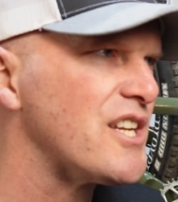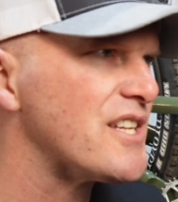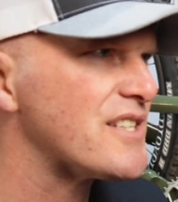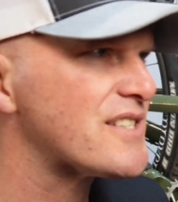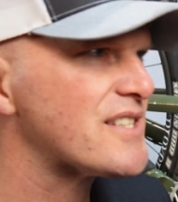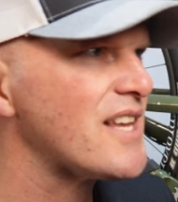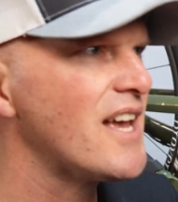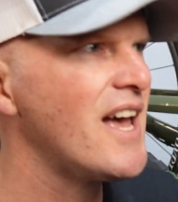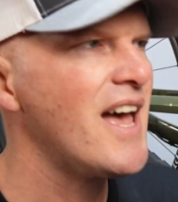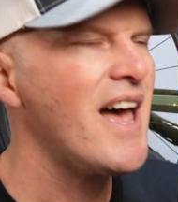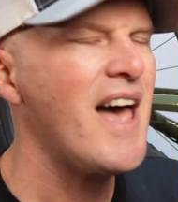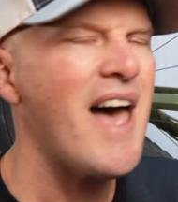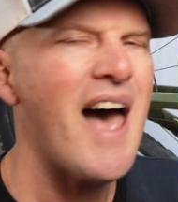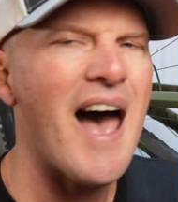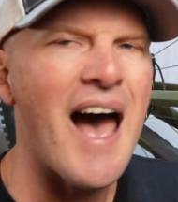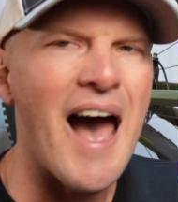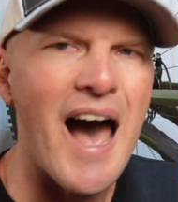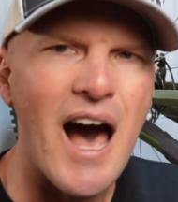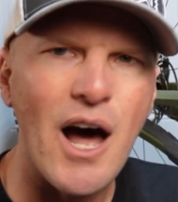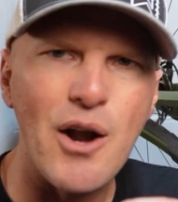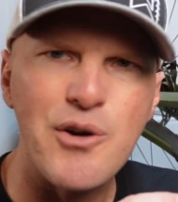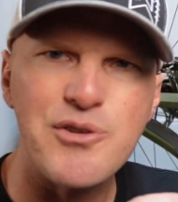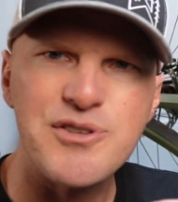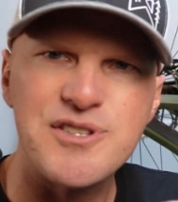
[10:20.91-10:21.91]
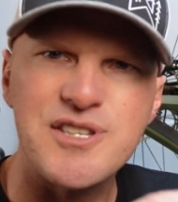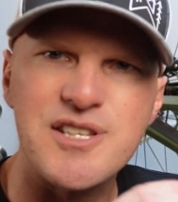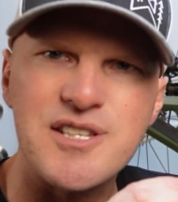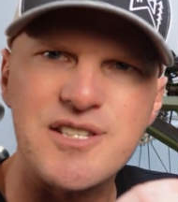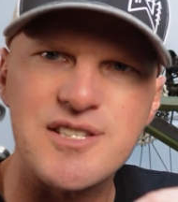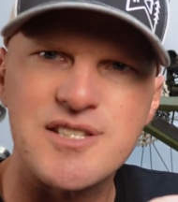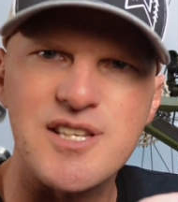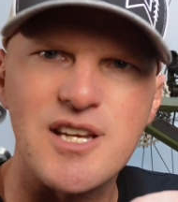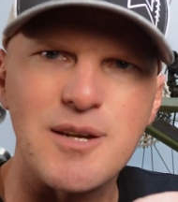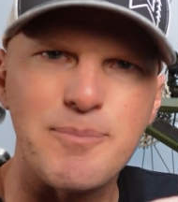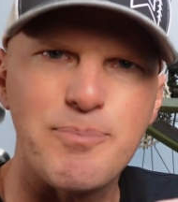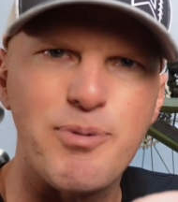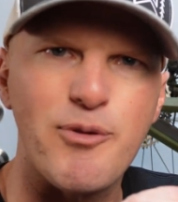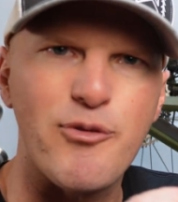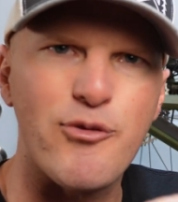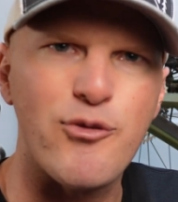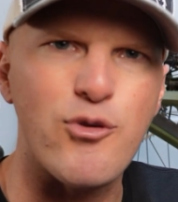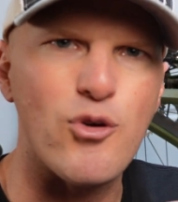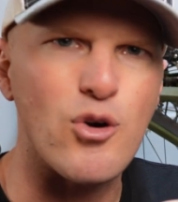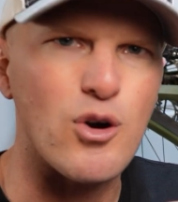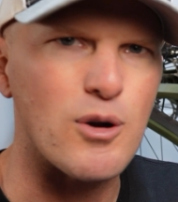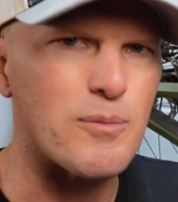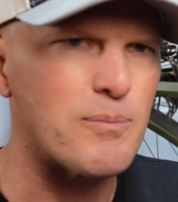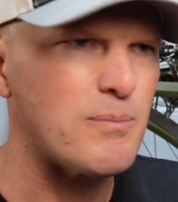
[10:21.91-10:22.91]
is, how does this thing
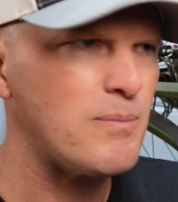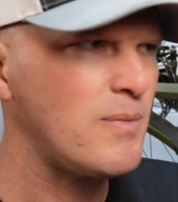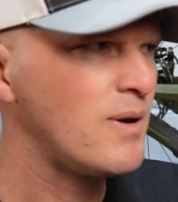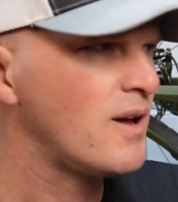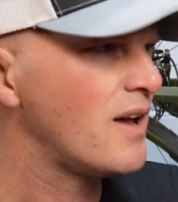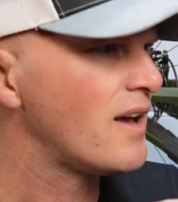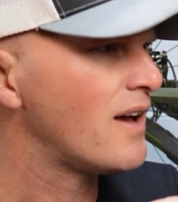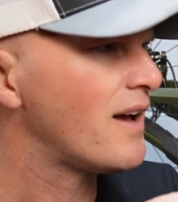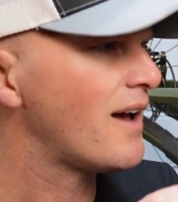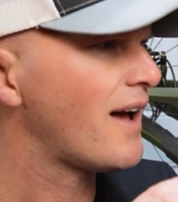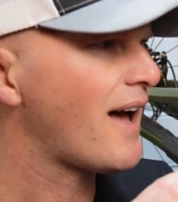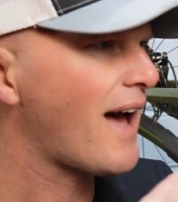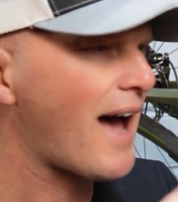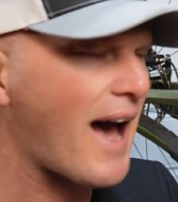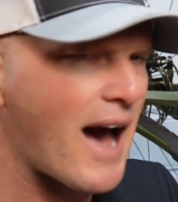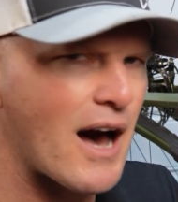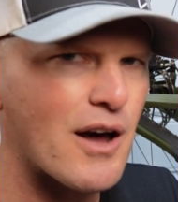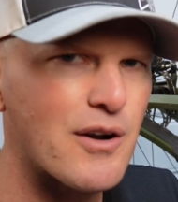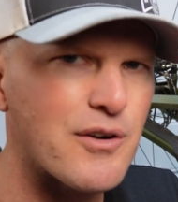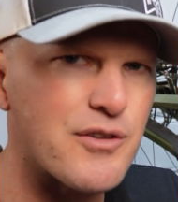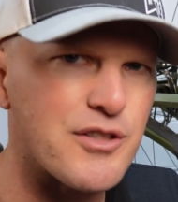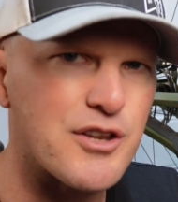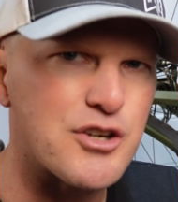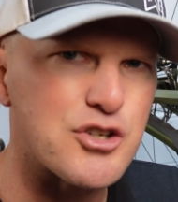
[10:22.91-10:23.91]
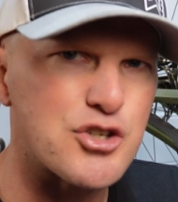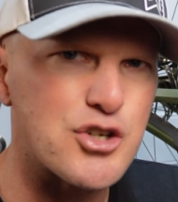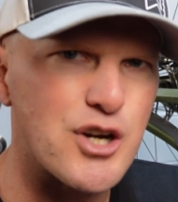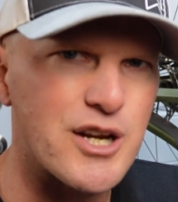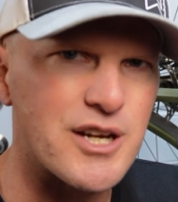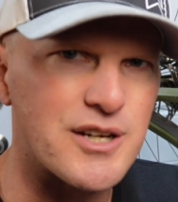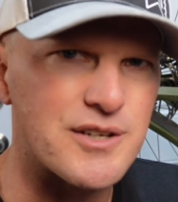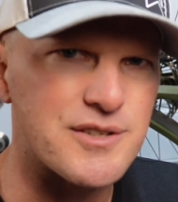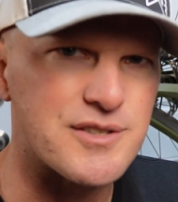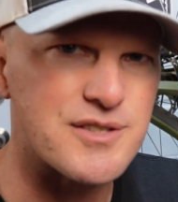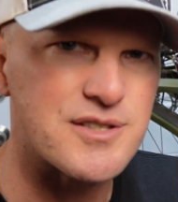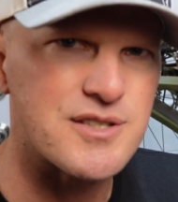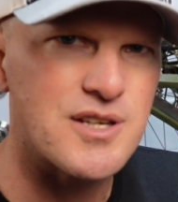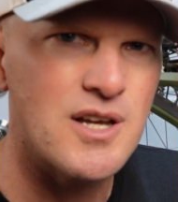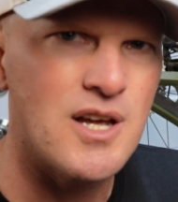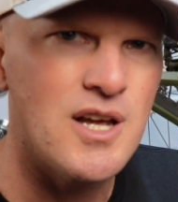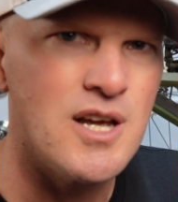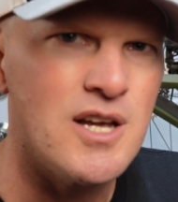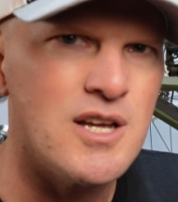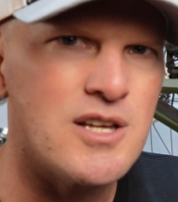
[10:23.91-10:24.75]
perform out on the trails?